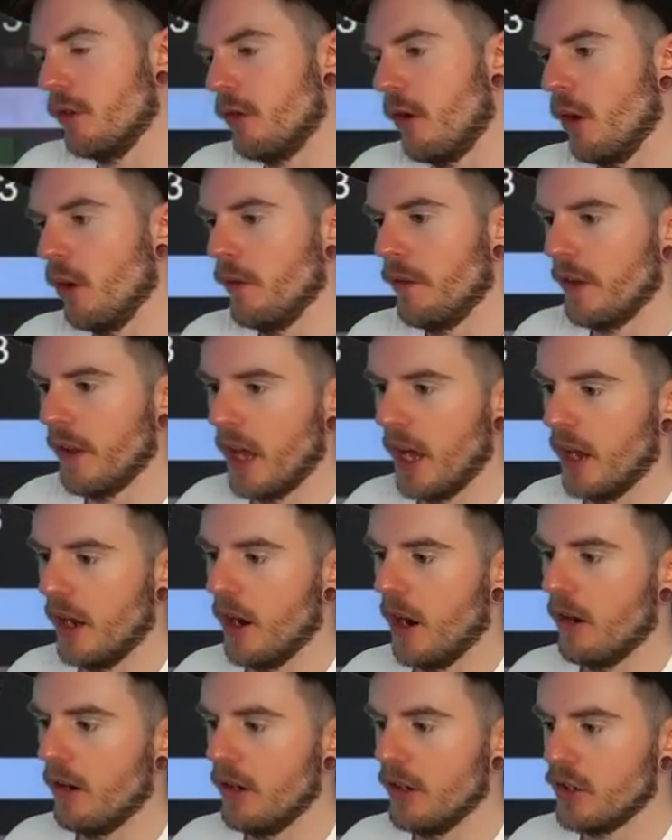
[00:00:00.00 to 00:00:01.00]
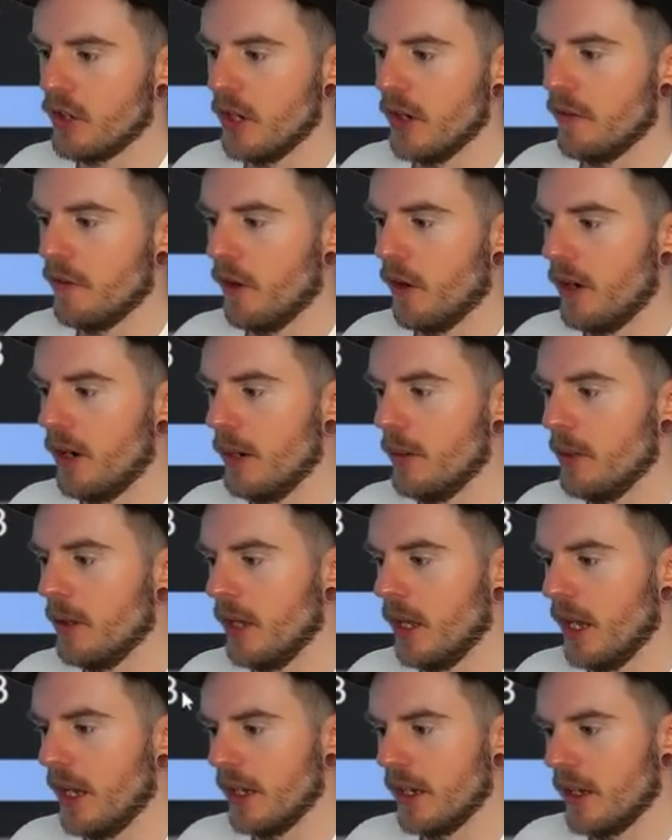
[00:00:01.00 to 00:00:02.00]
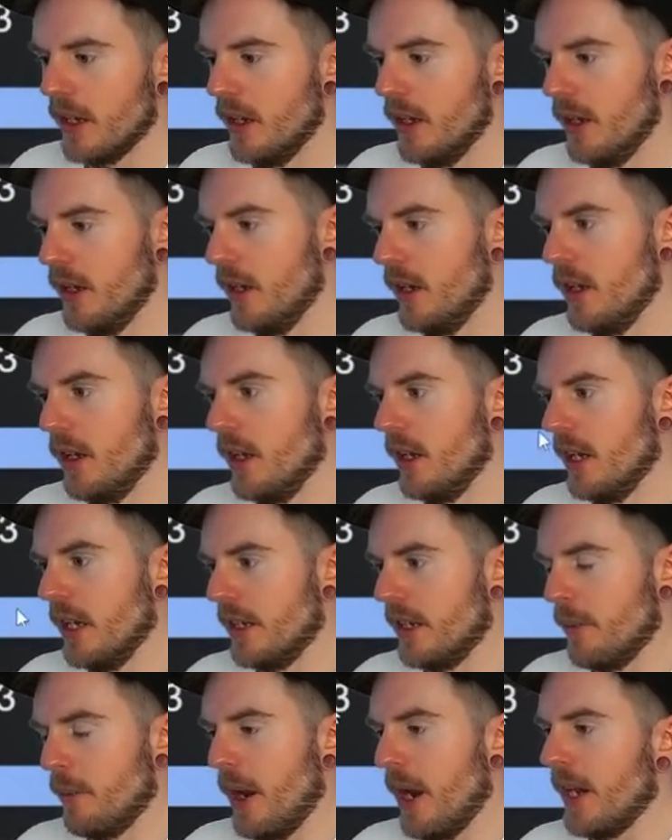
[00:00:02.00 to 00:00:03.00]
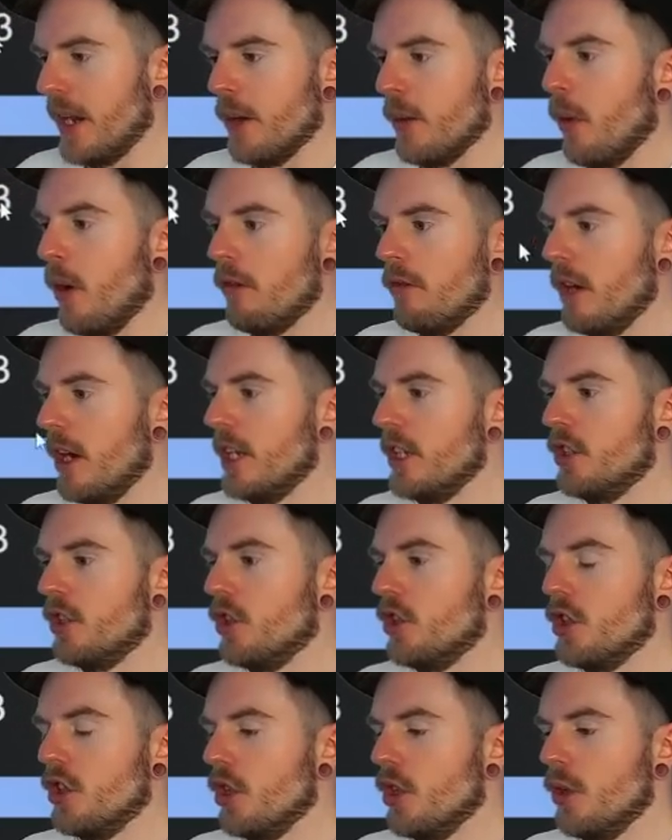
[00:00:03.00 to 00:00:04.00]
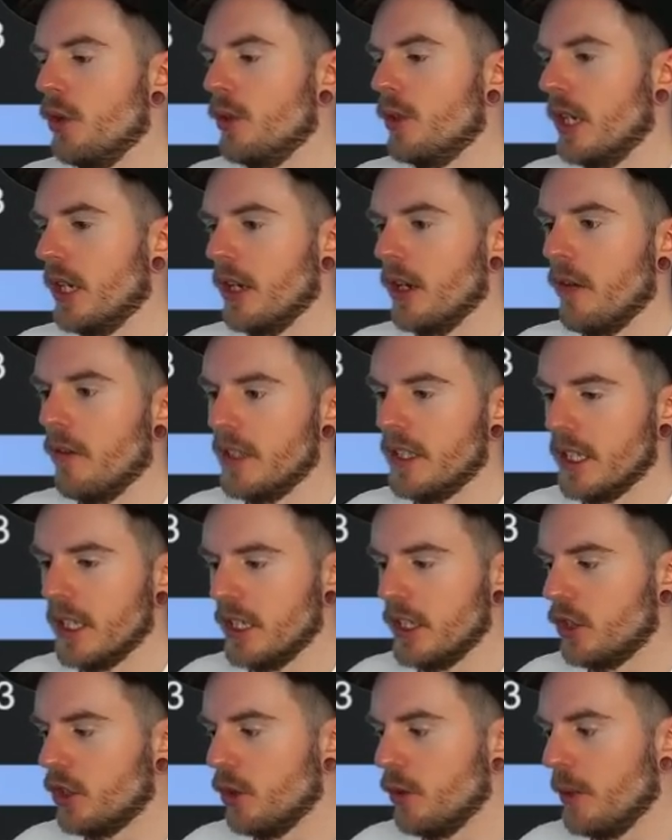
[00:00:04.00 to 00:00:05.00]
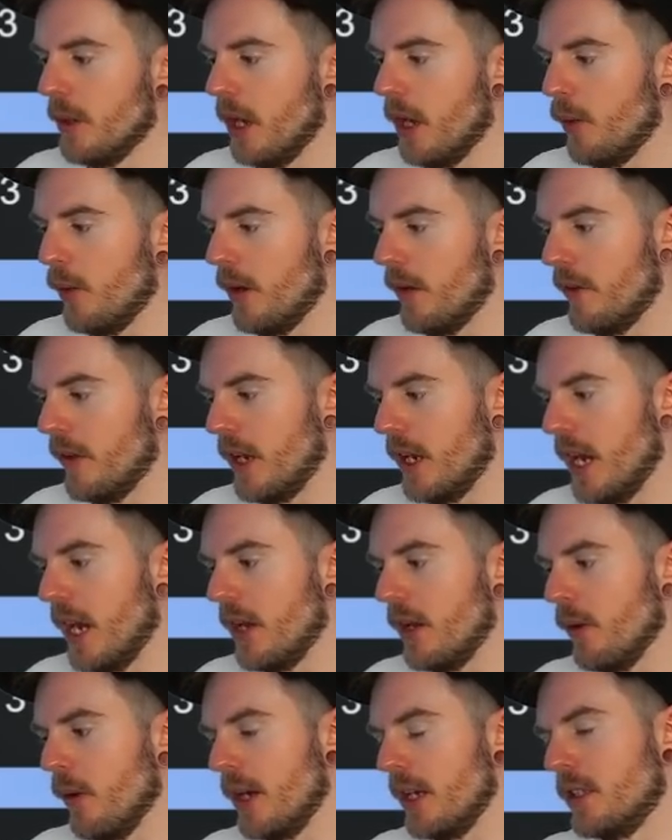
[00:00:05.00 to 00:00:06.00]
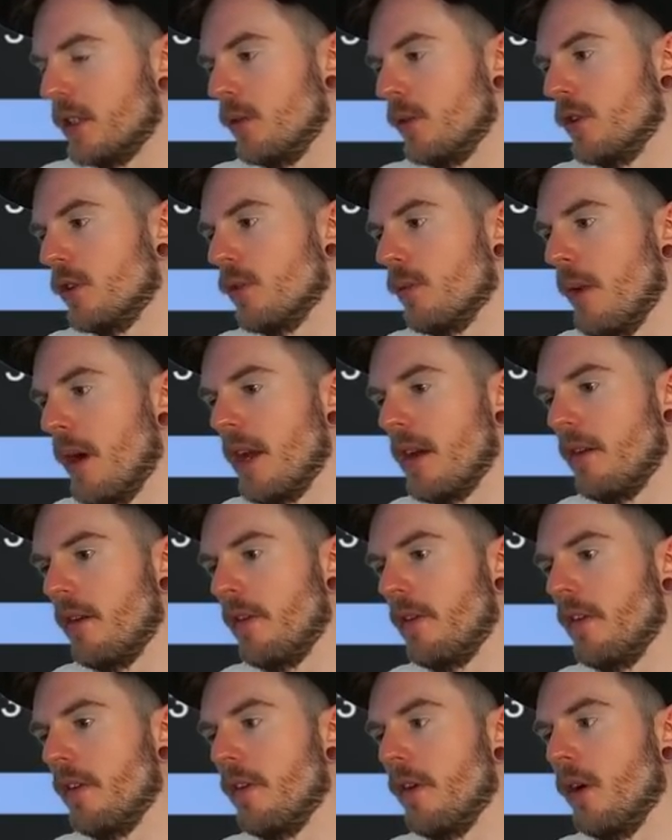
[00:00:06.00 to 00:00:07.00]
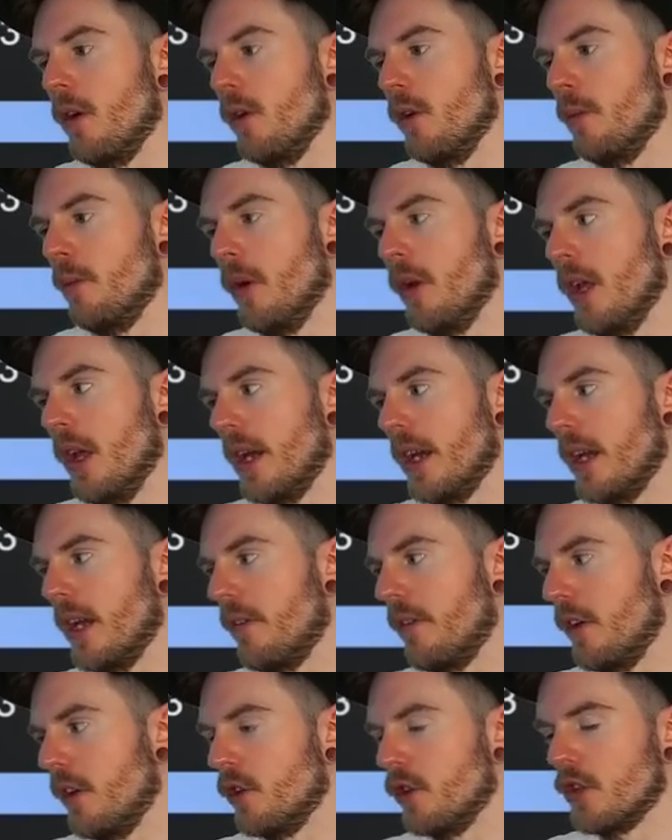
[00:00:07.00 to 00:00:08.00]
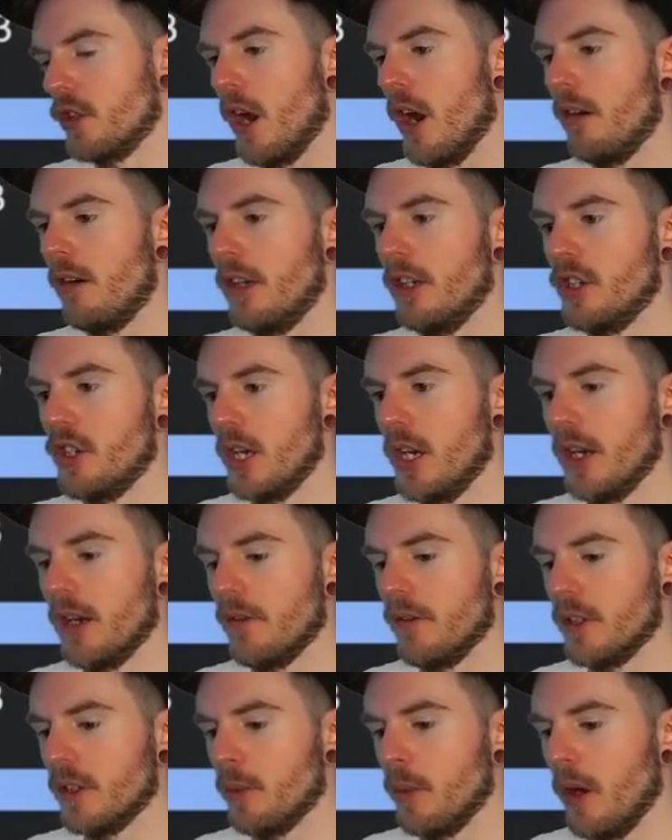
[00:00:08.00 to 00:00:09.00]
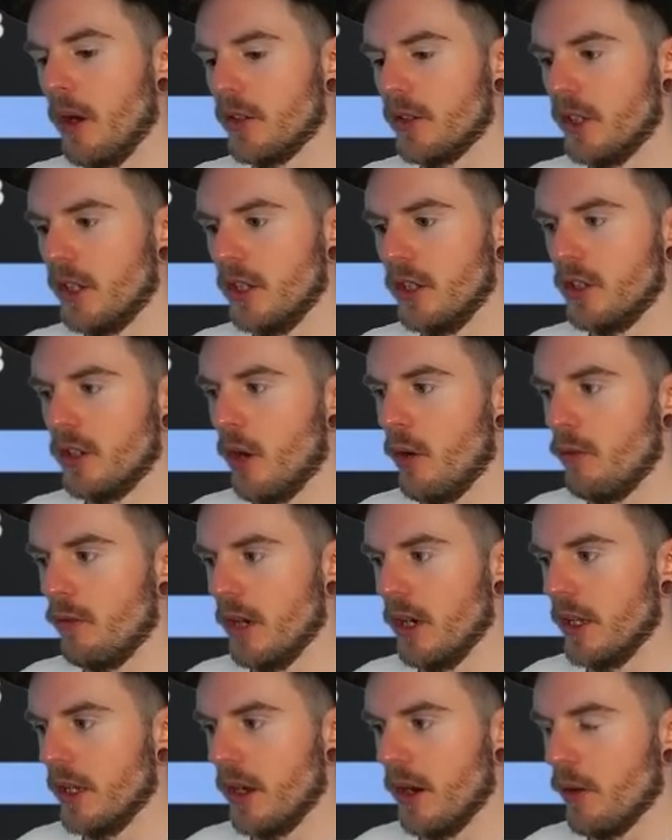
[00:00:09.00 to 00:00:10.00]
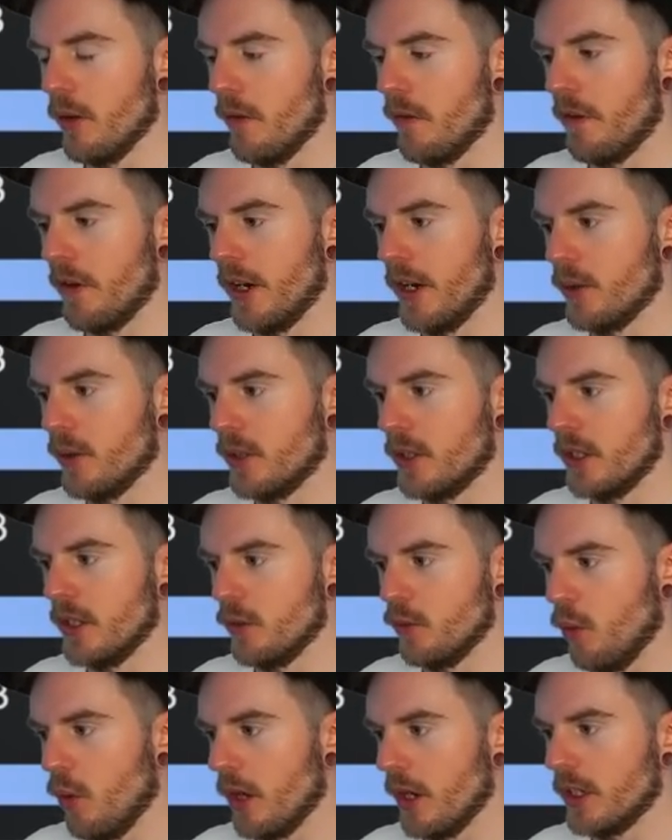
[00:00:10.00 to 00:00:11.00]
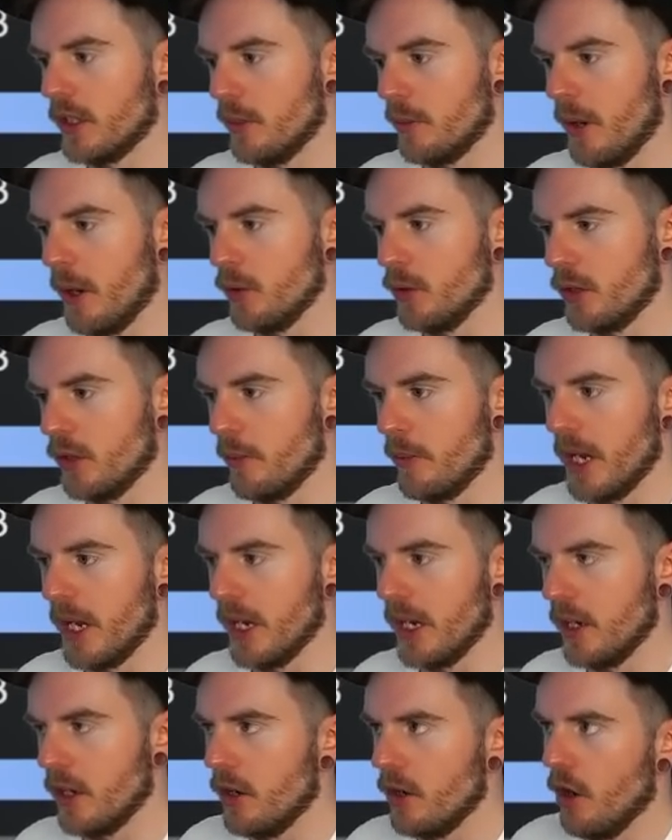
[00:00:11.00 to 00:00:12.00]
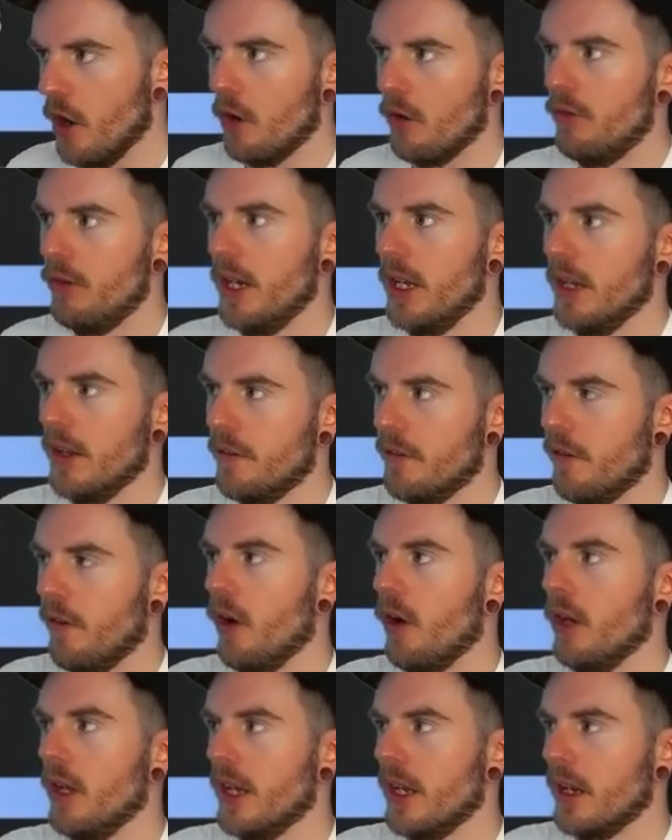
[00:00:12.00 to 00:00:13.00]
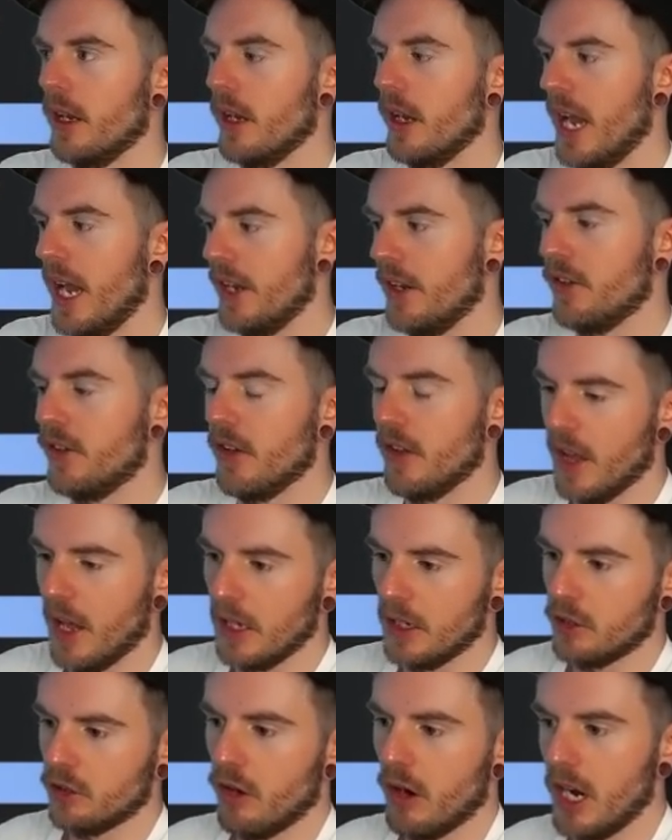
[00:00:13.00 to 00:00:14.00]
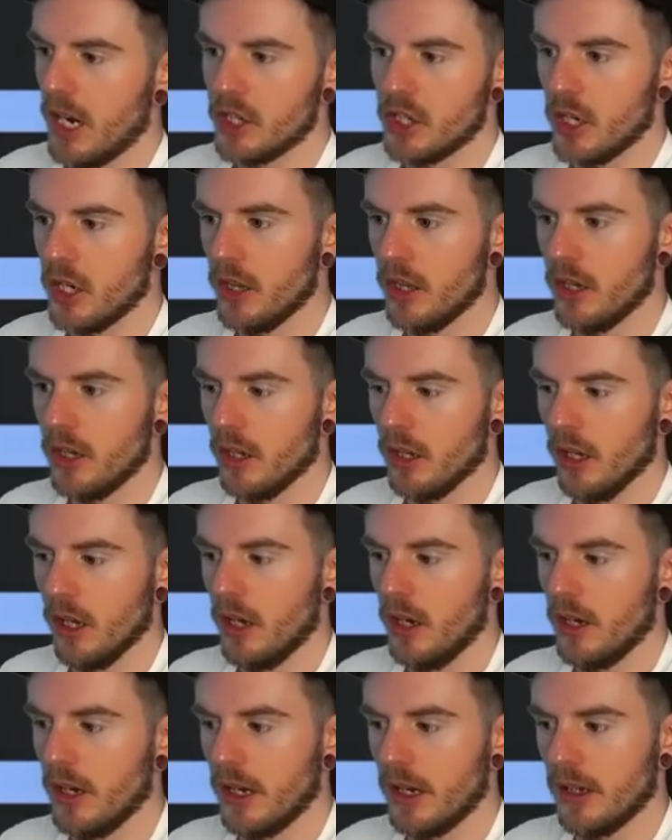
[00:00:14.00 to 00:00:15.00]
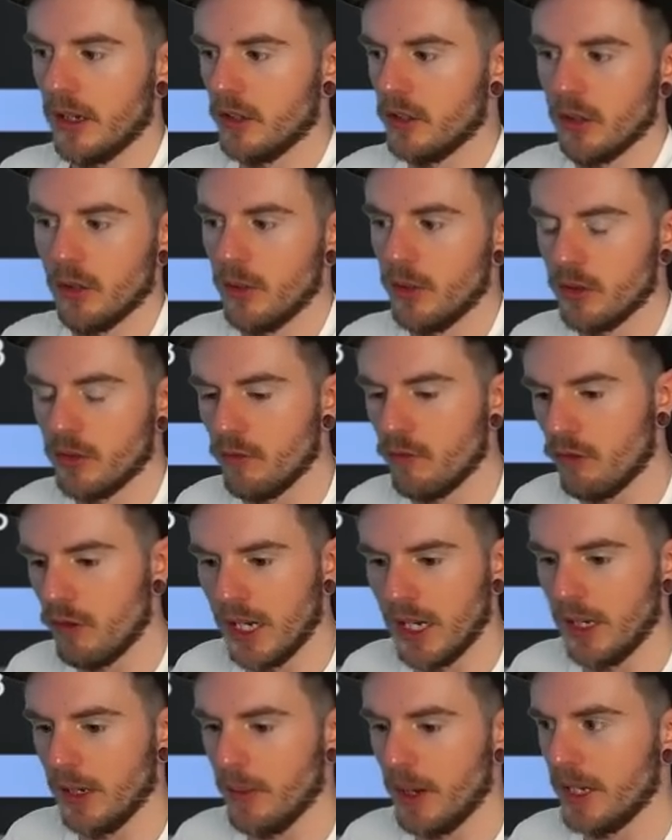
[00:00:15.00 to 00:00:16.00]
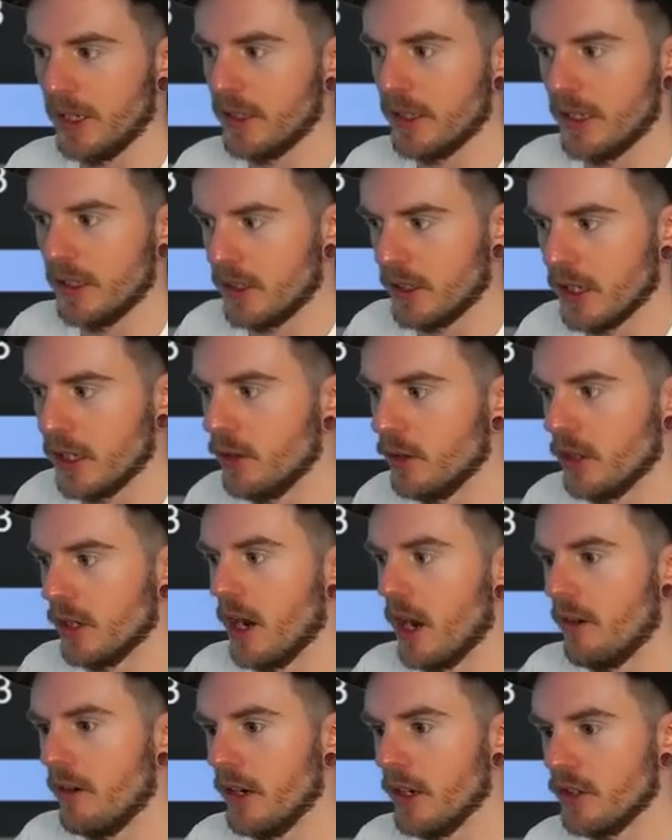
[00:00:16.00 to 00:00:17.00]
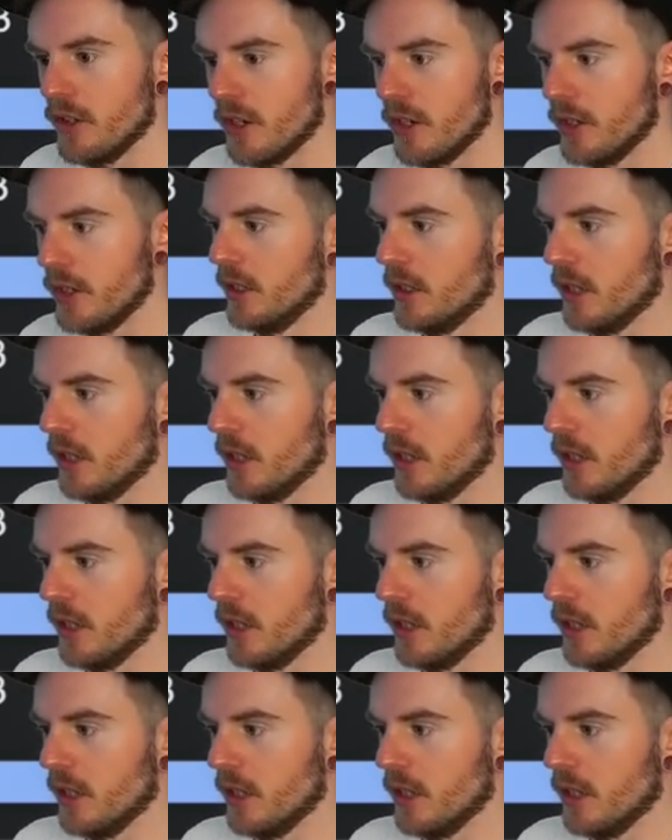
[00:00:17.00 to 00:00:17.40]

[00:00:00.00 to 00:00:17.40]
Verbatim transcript: roll for that and RNG for it, but like depending on what ranges you're using, obviously it's super low EV anyway, so it doesn't matter if you fold, but like if you're just RNGing for spots that you don't really know the frequencies, what it's supposed to be, you're not really falling into that strategy that you're learning, and so it doesn't really make sense to use an RNG.